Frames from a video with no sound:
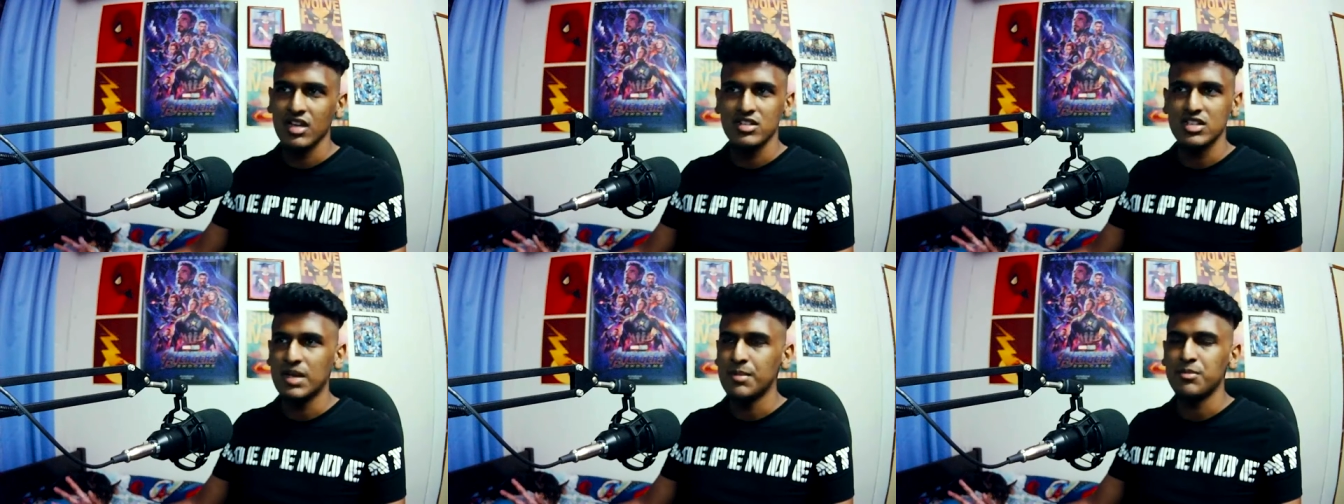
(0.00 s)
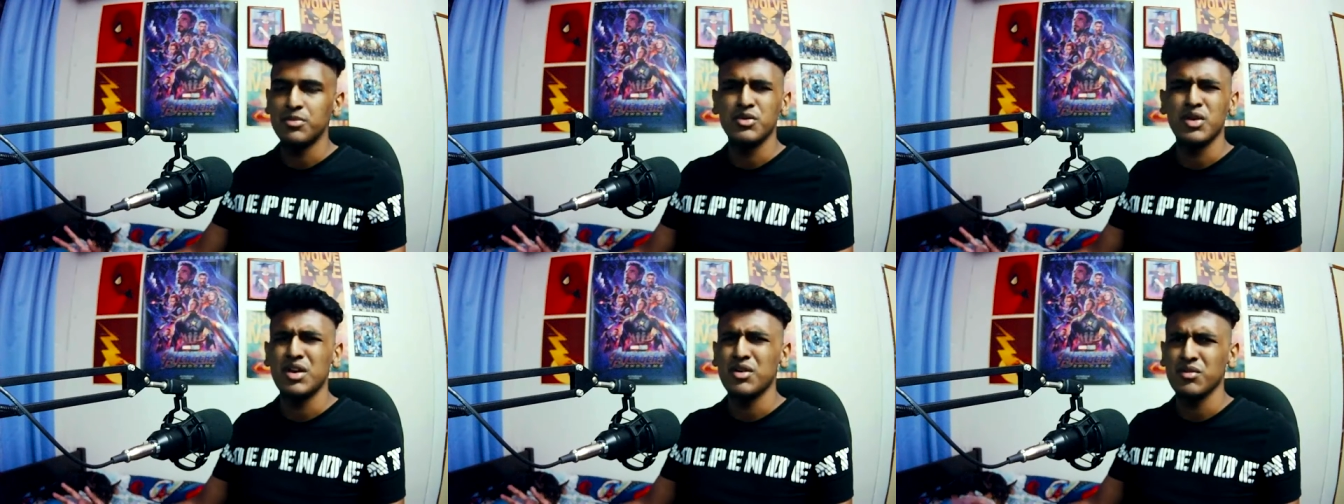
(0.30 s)

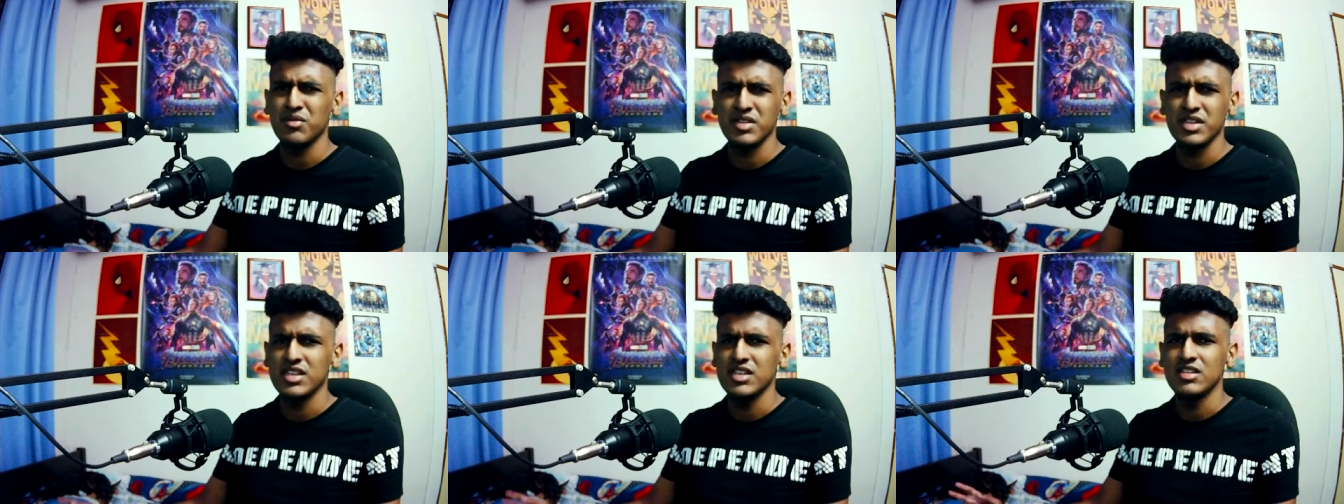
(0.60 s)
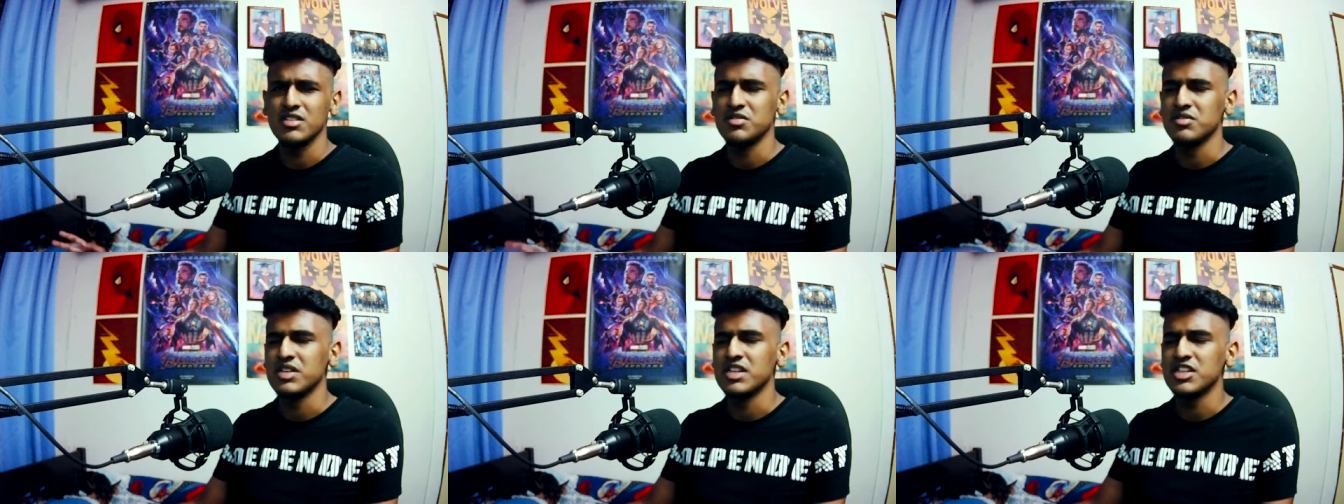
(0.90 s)
temporarily,
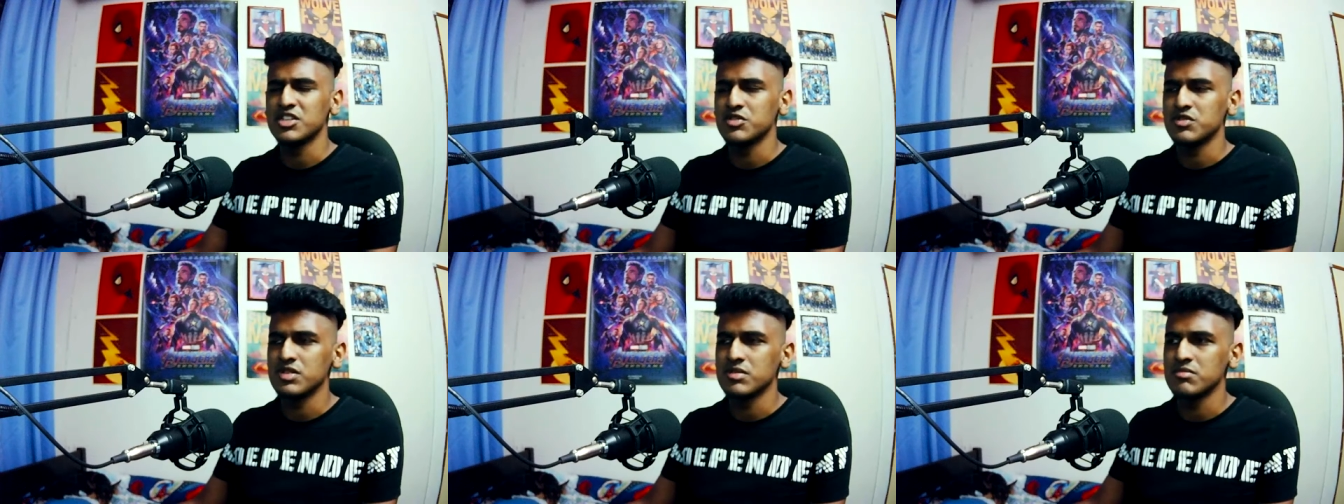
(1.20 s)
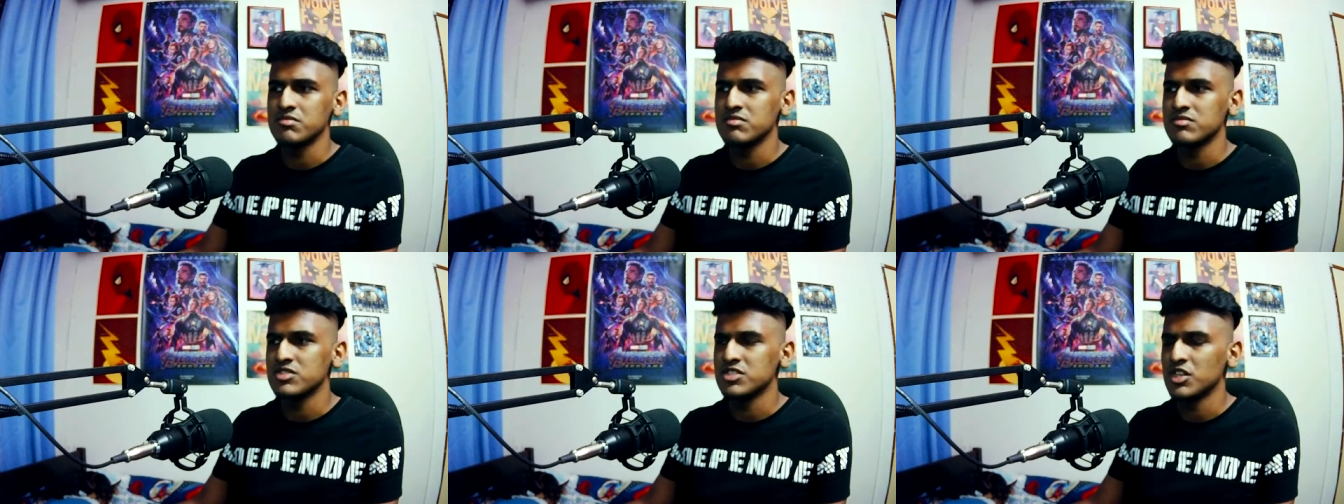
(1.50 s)
you know,
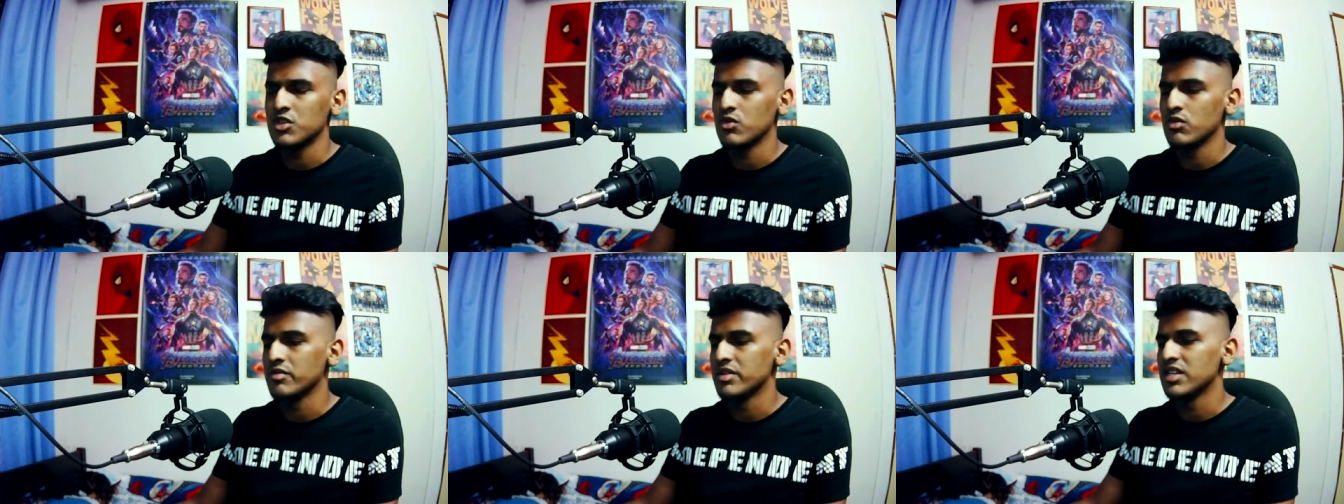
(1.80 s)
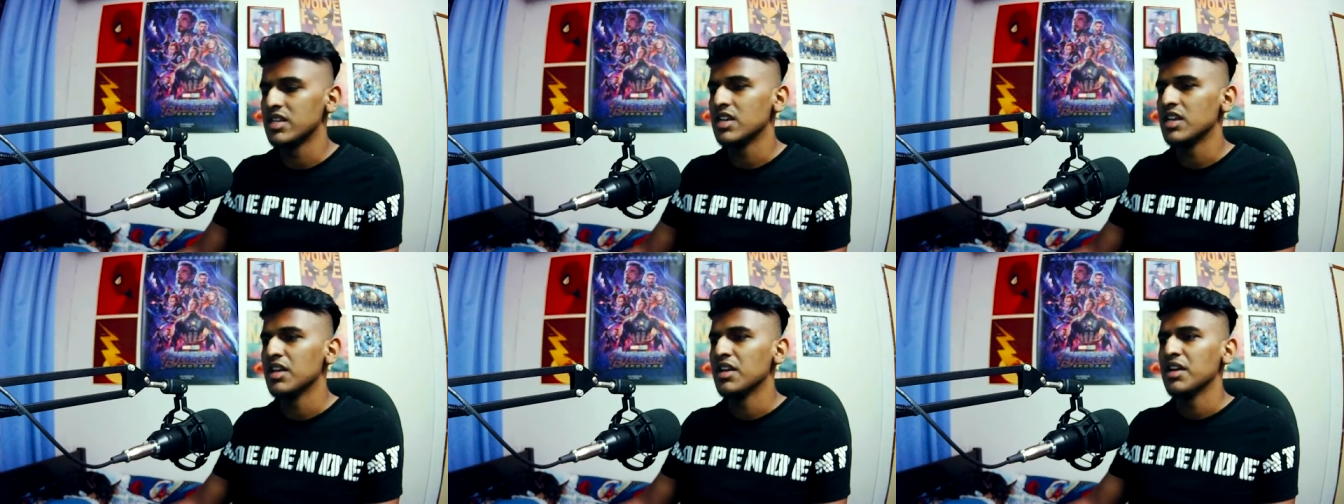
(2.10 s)
interim
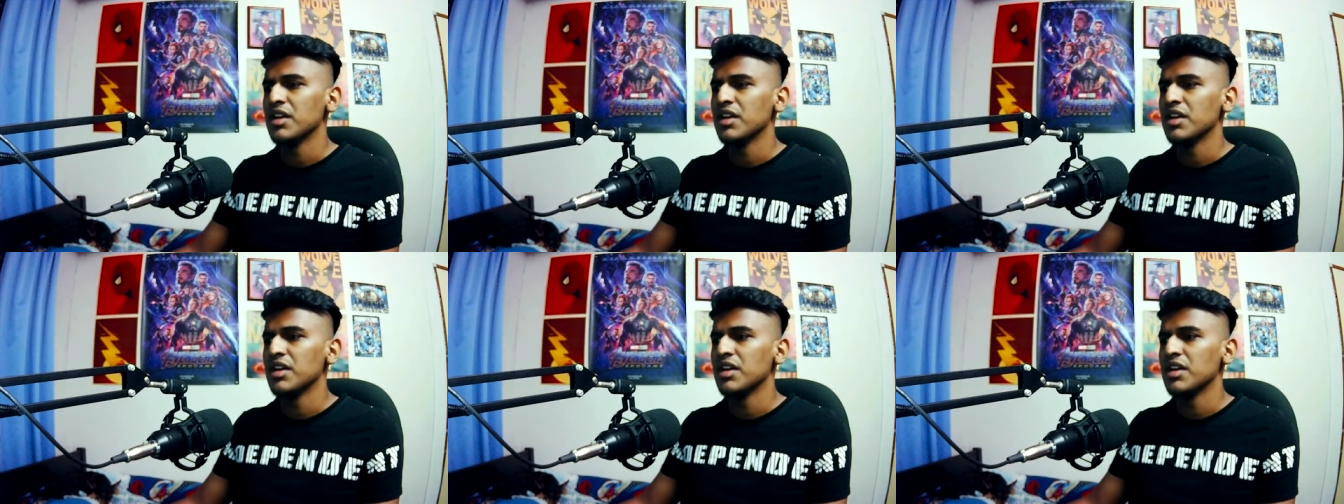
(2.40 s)
chairwoman.